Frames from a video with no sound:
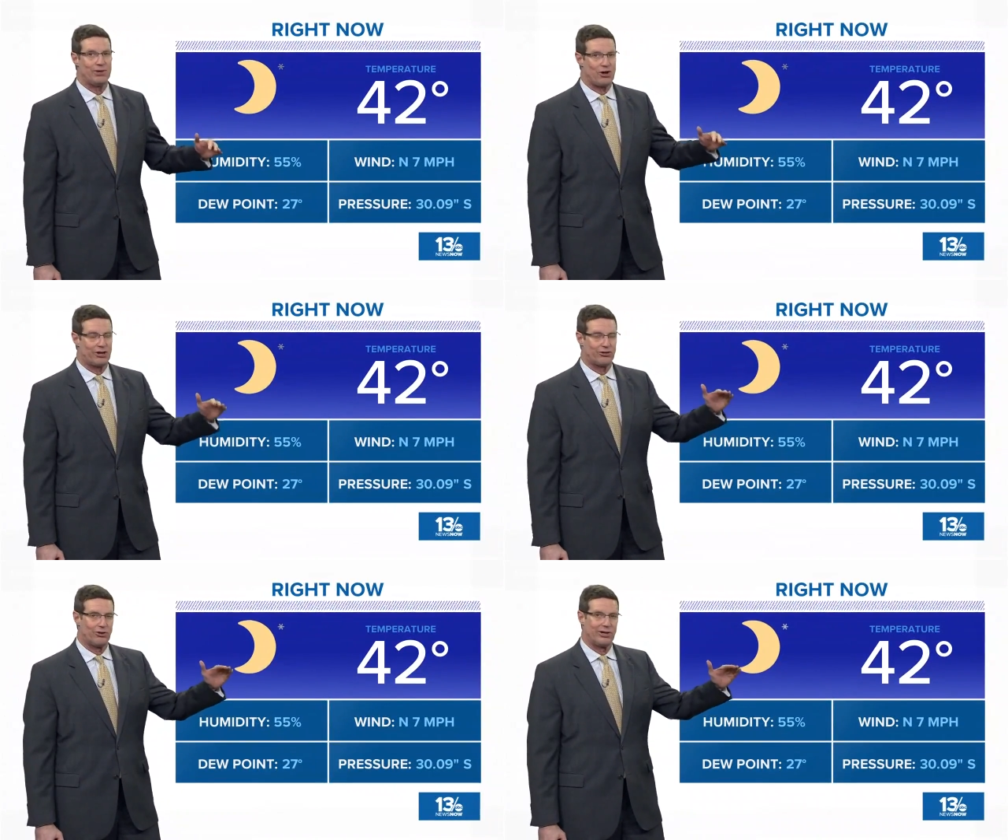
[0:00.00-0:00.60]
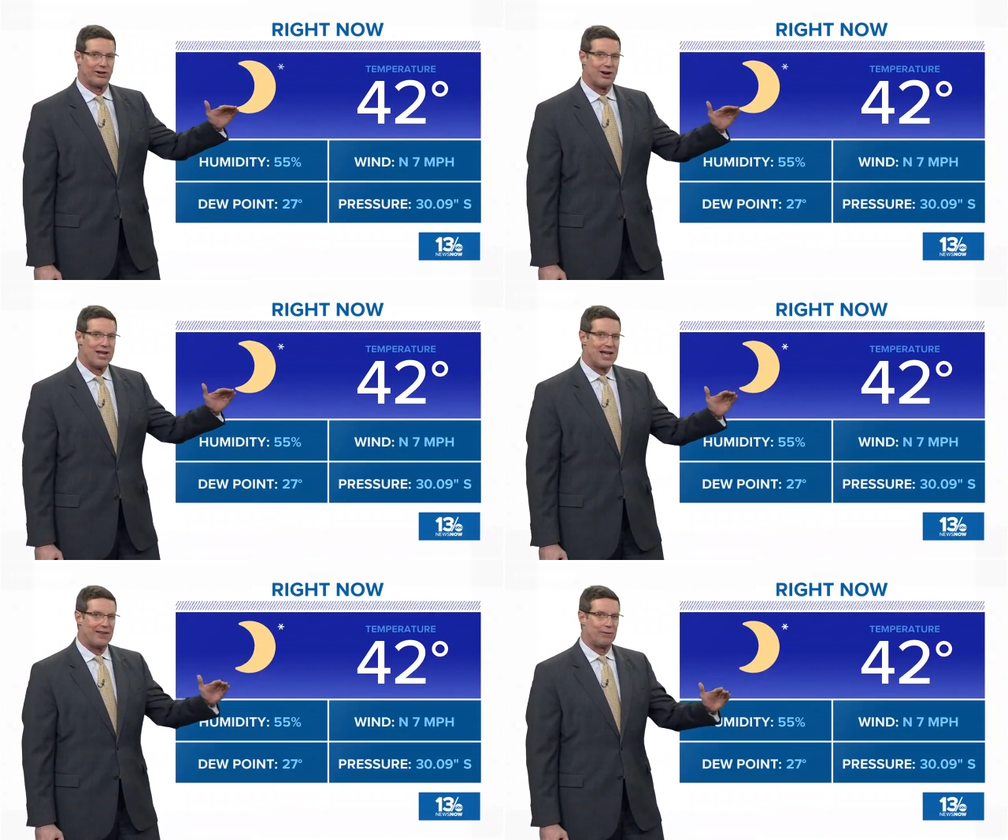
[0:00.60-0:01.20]
We talked earlier
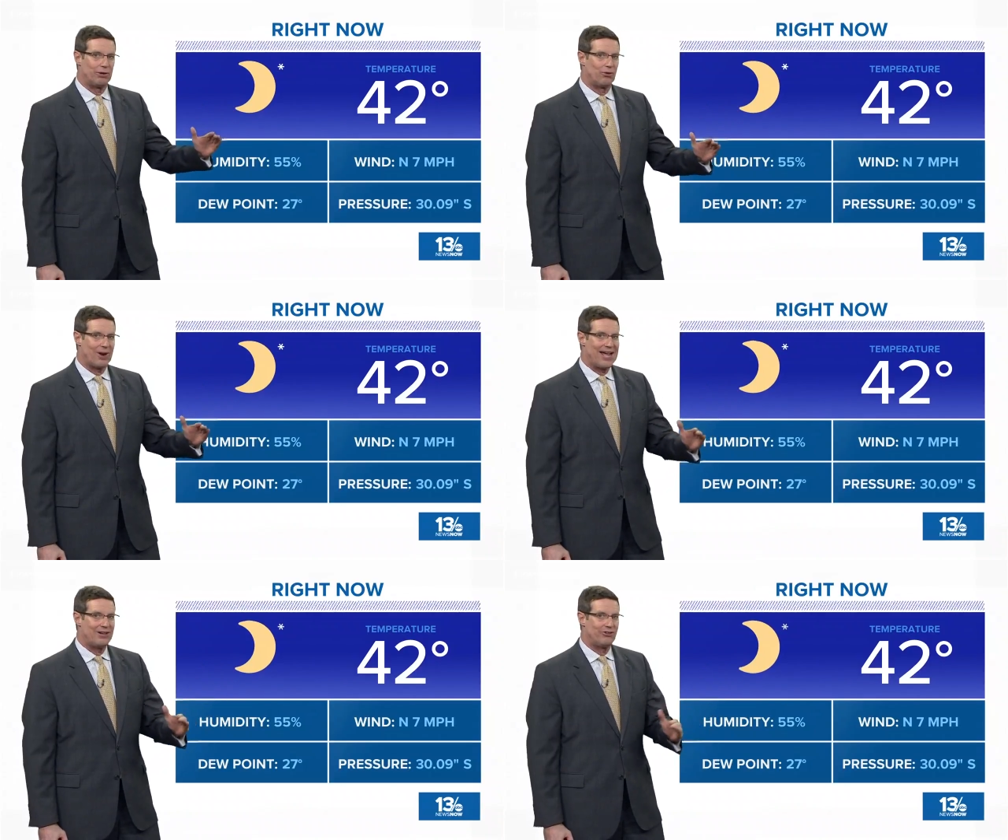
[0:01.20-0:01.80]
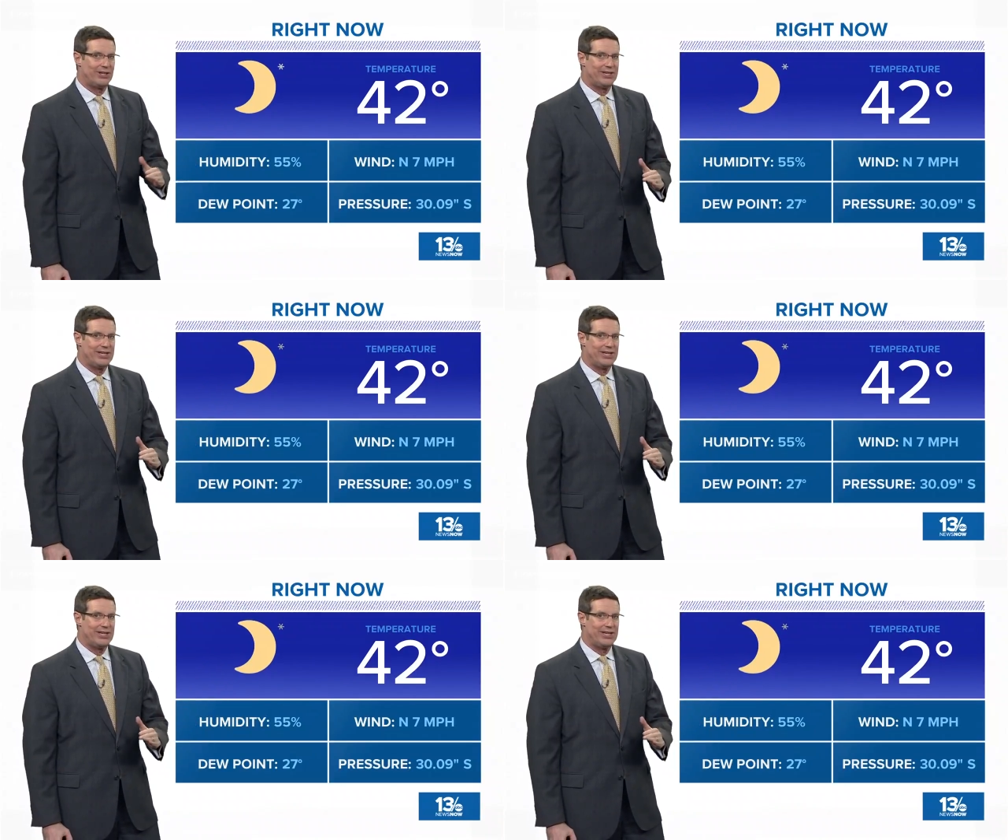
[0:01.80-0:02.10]
how they would gradually